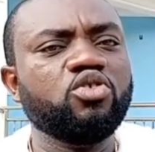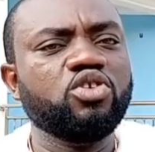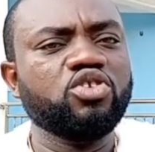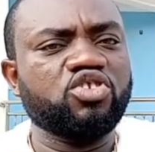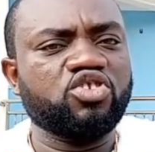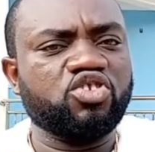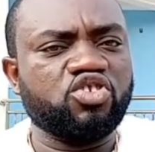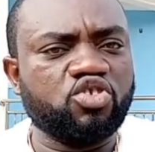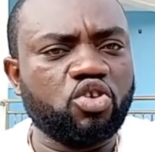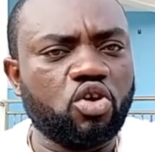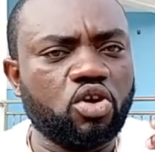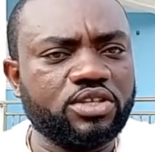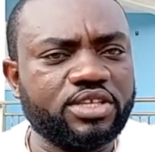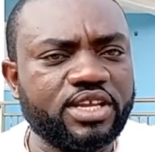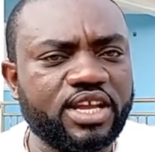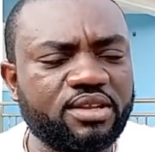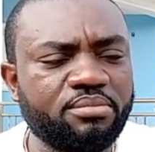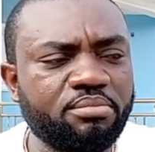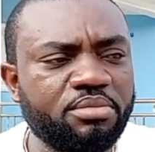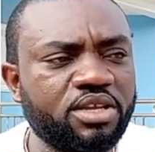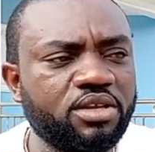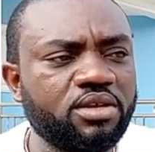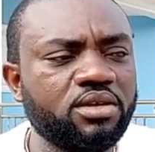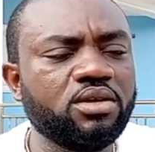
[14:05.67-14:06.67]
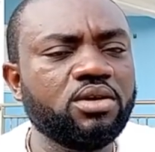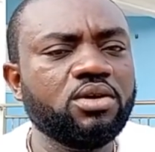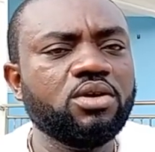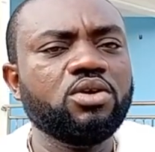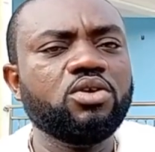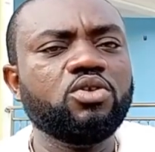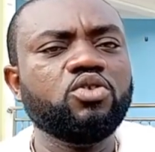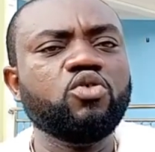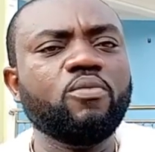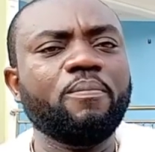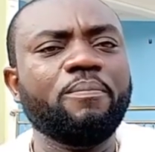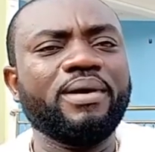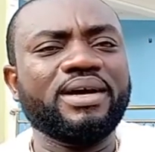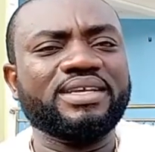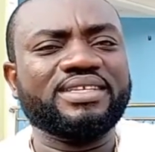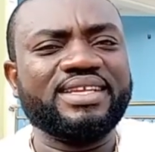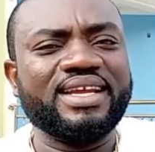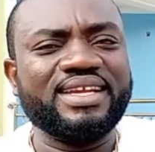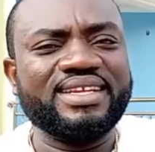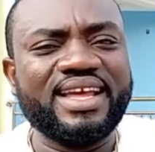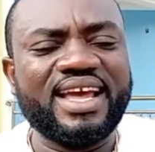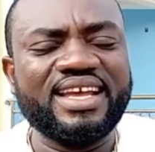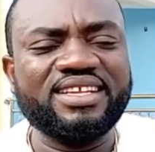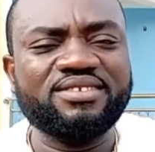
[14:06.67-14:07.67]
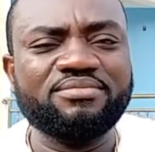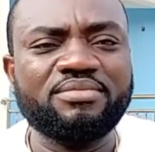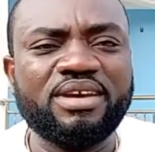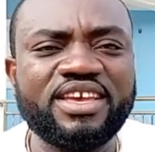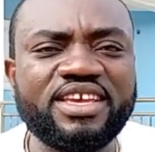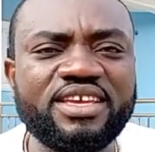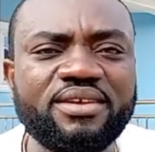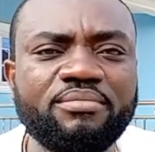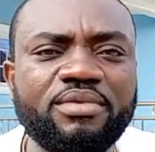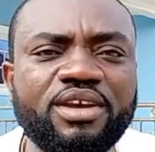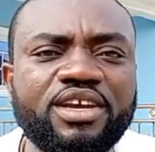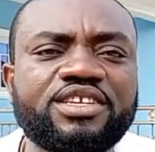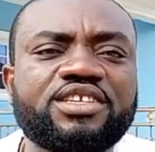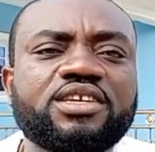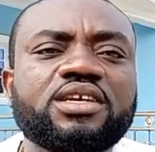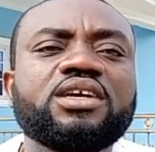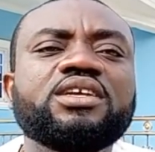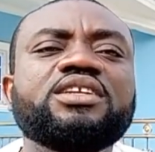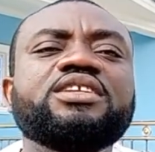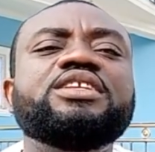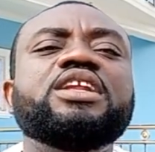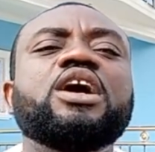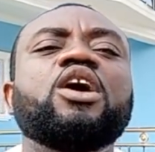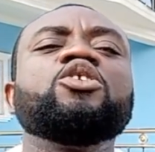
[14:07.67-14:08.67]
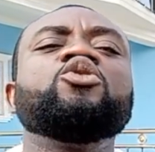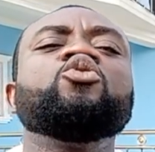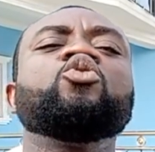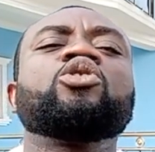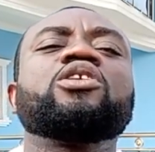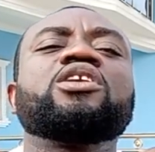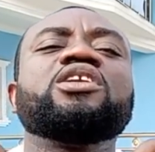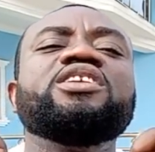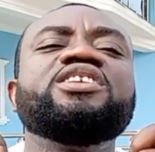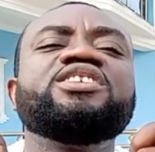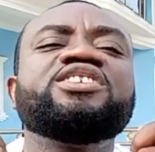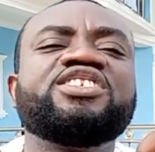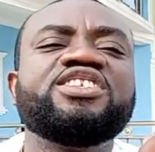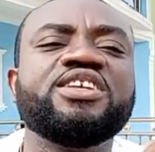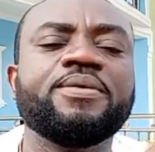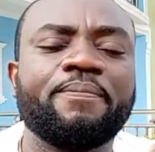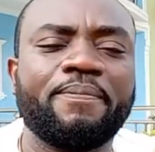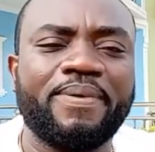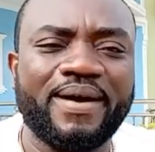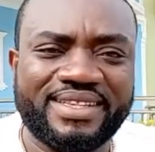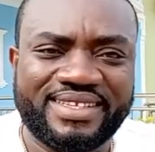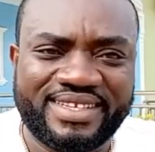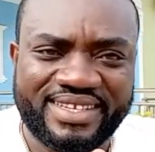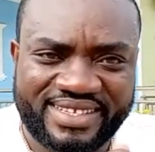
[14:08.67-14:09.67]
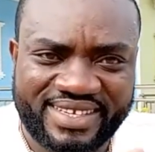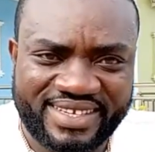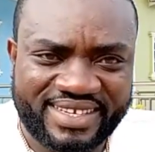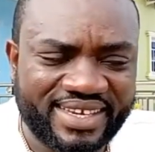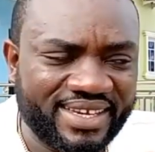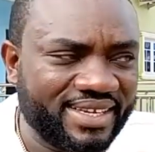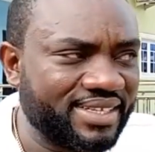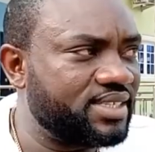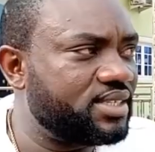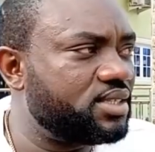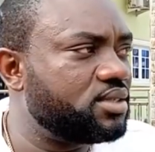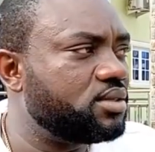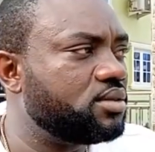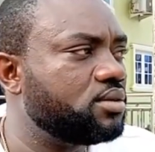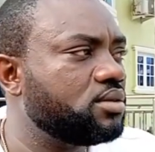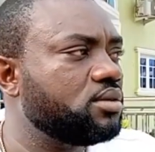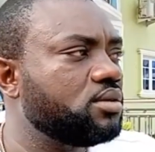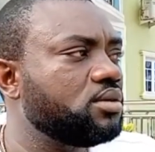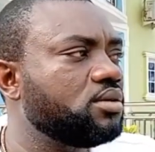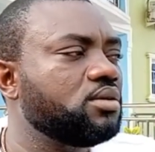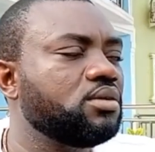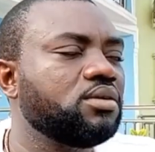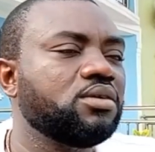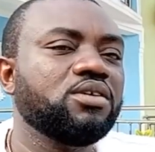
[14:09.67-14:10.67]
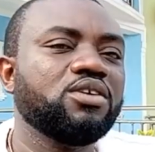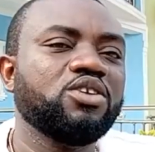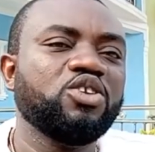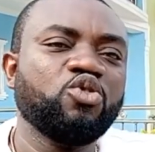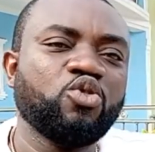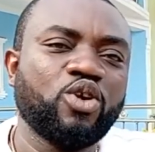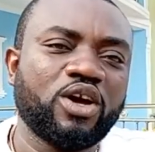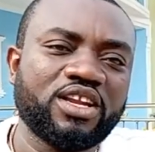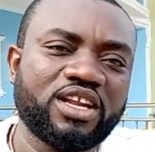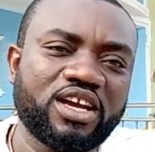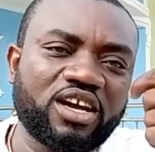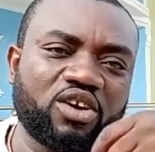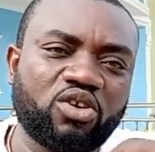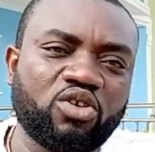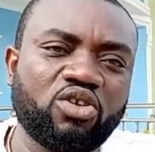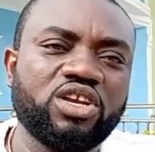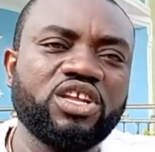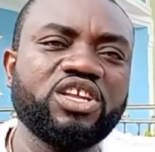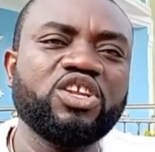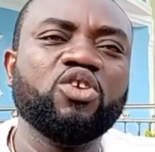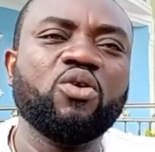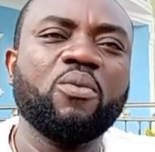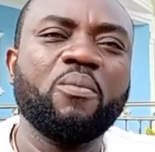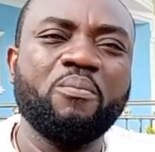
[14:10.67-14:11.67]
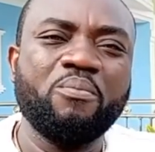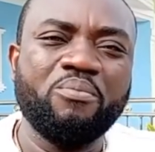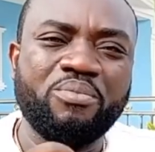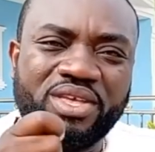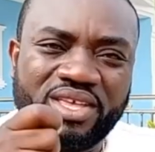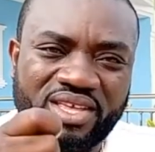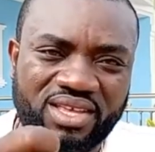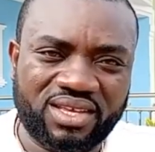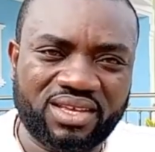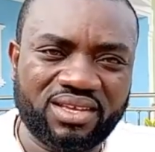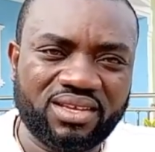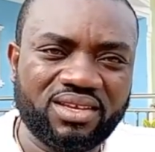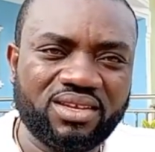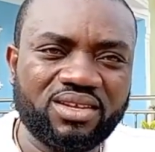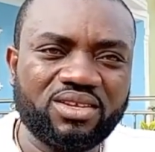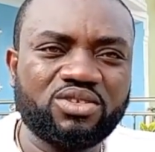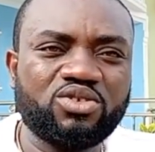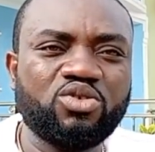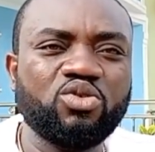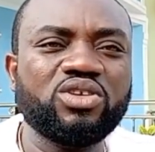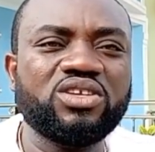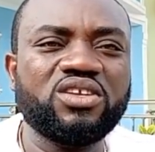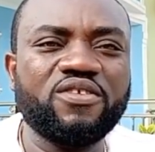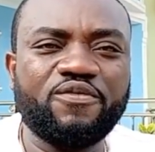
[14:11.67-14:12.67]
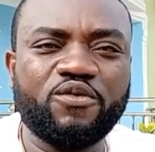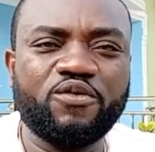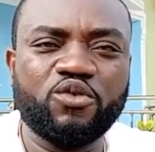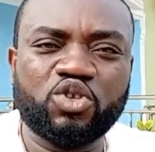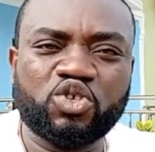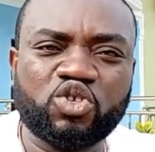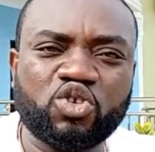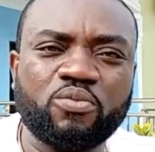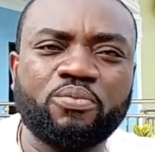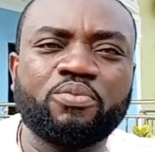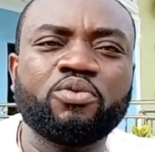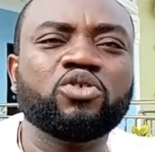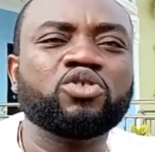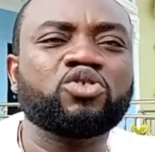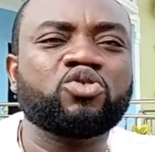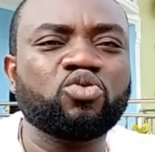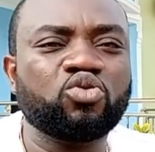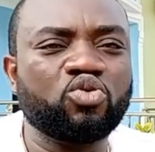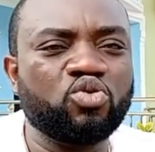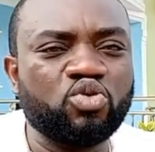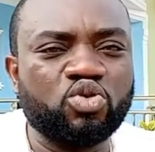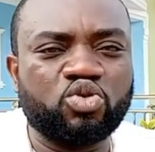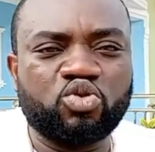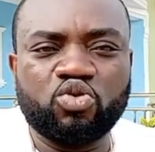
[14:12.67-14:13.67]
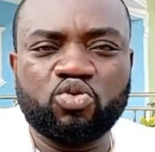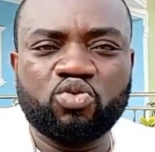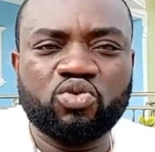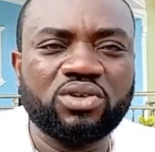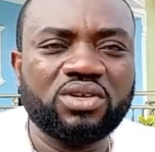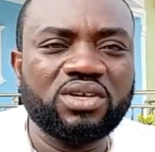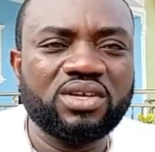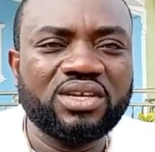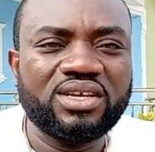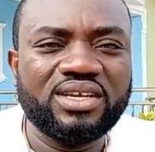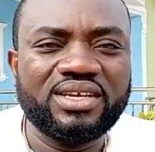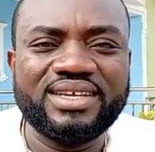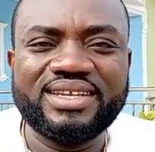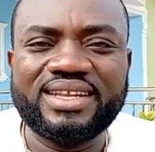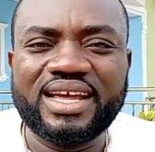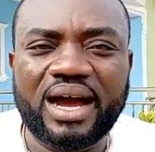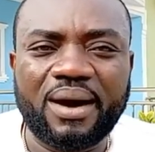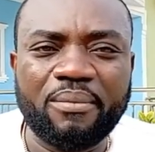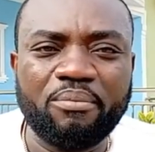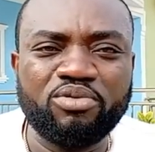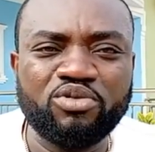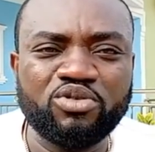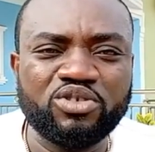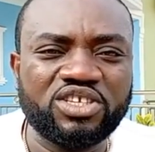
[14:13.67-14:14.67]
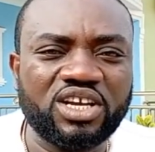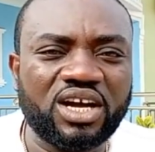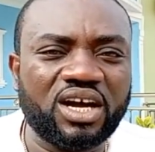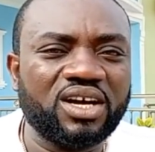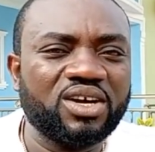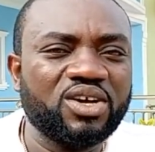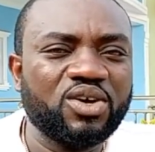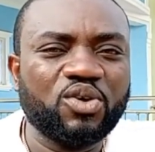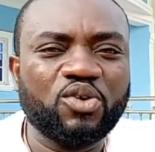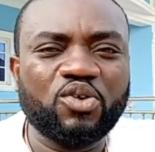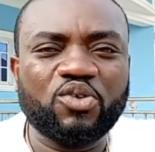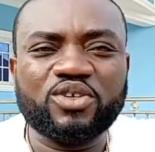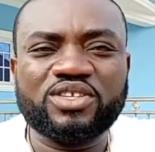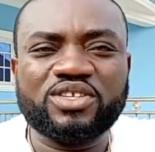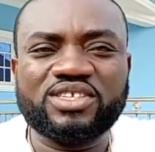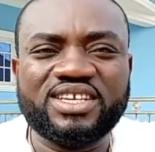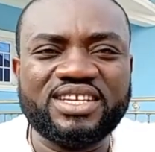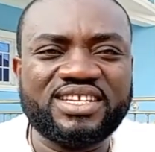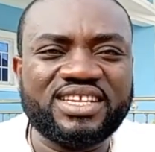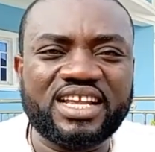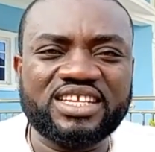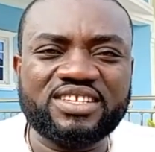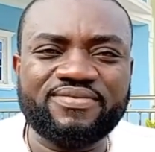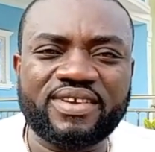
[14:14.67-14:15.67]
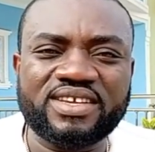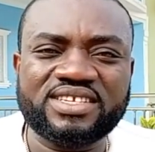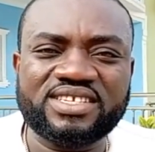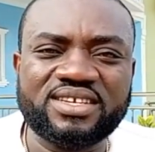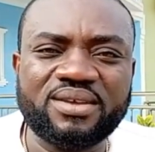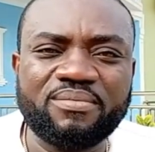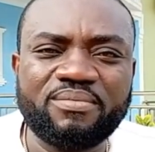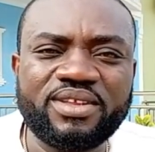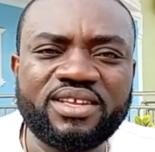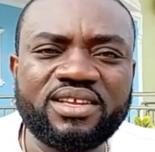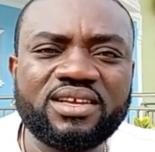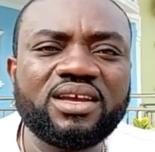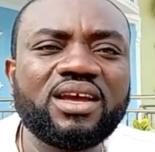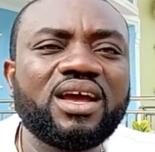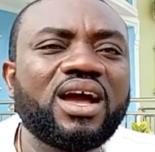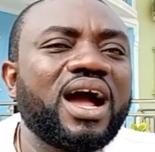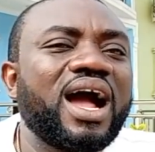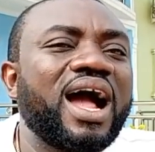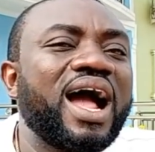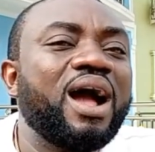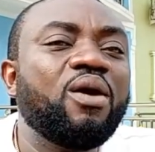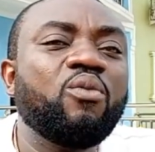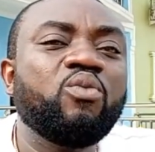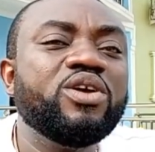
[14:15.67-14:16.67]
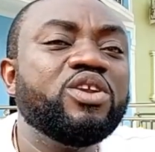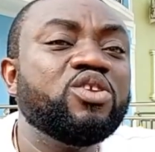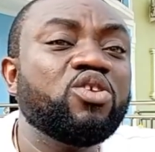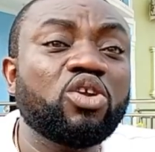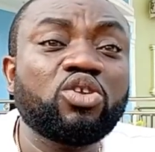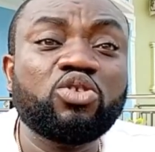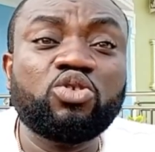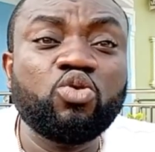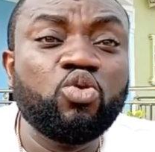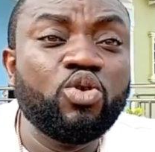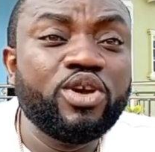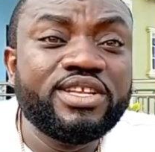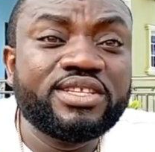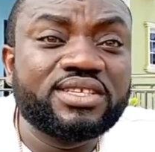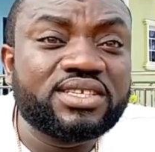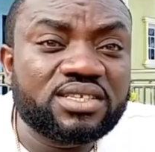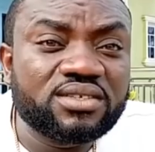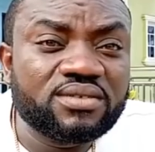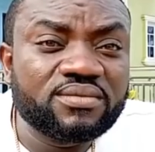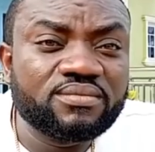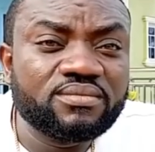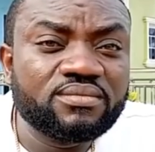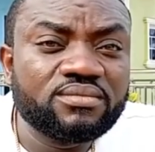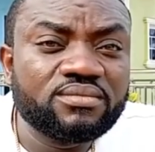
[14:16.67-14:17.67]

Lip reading: you insulted me, you bastardized my image, now you clinch the party ticket. You are not calling on me to give you support to go to either Abuja or State House of Assembly. I will not do it.